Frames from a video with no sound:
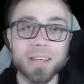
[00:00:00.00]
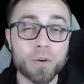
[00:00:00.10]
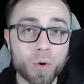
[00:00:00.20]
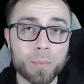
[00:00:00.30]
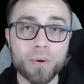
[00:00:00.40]
the
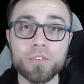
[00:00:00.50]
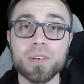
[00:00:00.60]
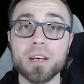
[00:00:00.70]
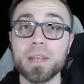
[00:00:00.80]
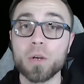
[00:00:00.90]

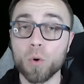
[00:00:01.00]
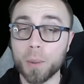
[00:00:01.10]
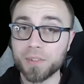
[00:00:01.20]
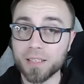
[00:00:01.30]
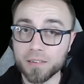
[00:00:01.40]
incorporation of a
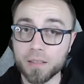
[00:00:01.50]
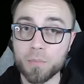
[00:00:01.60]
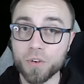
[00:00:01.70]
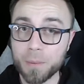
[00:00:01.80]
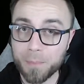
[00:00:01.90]
corpse
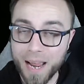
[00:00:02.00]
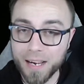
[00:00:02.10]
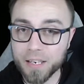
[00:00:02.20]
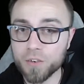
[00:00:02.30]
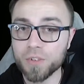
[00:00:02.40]
consumption
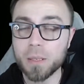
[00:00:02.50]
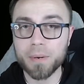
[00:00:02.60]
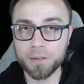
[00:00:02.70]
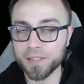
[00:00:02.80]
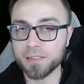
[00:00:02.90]
package and the
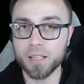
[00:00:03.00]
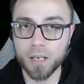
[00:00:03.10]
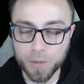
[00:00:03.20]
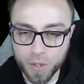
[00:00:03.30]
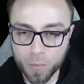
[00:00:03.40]
benefits that
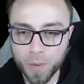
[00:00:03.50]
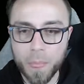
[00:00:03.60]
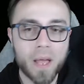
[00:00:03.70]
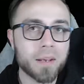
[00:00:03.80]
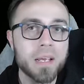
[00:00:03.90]
come along
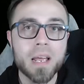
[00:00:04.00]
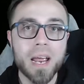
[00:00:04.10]
with that,